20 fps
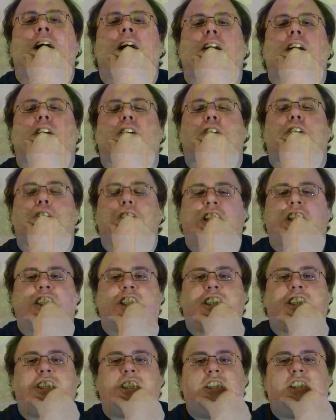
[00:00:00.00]
A
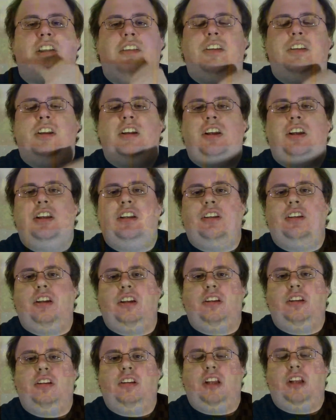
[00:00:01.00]
creature in
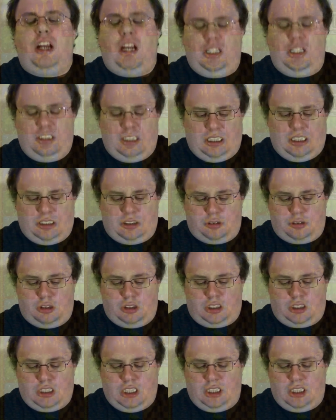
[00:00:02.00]
an
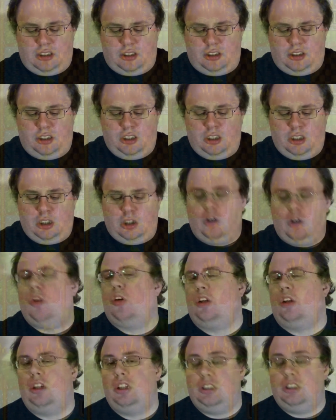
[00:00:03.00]
unnatural color,
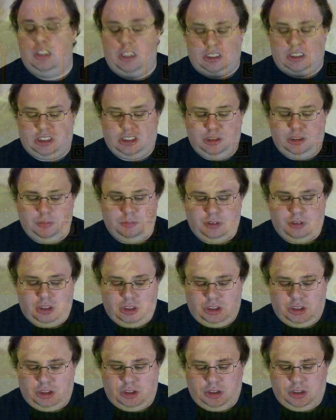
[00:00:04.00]
or assumed
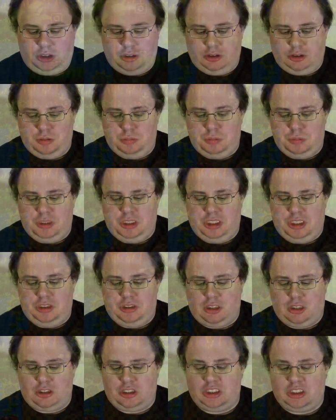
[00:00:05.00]
to be
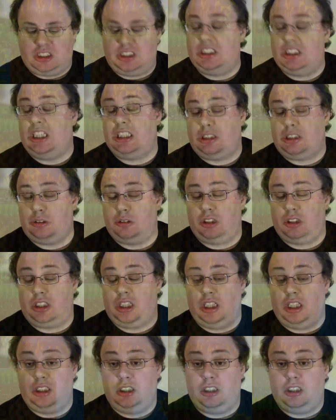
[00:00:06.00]
not its natural
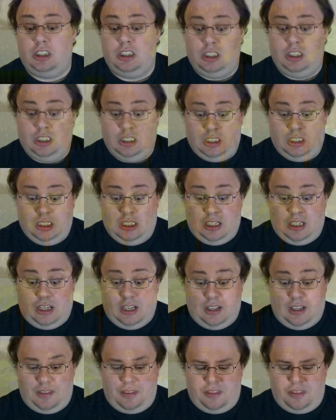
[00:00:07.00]
color,
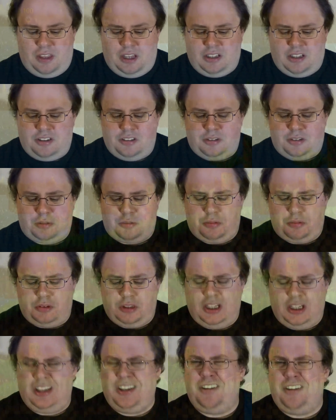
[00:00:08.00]
that is
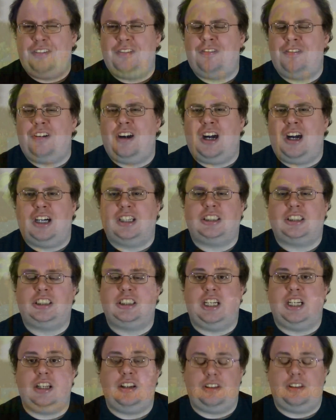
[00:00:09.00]
really
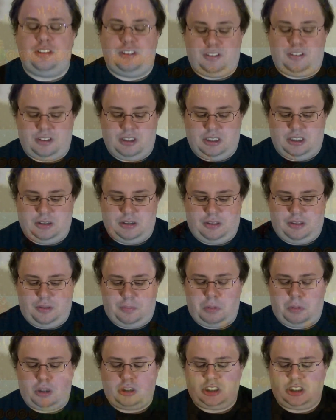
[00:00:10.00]
fast, and the
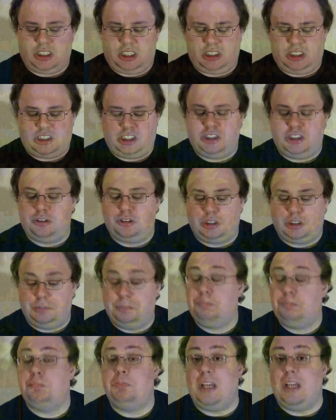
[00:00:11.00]
box art shows
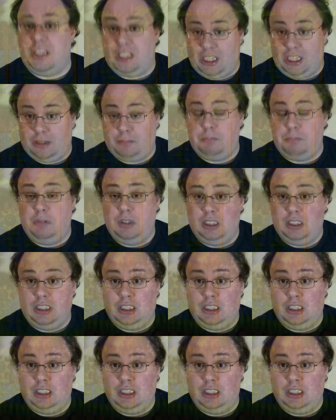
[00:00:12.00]
Mayhem.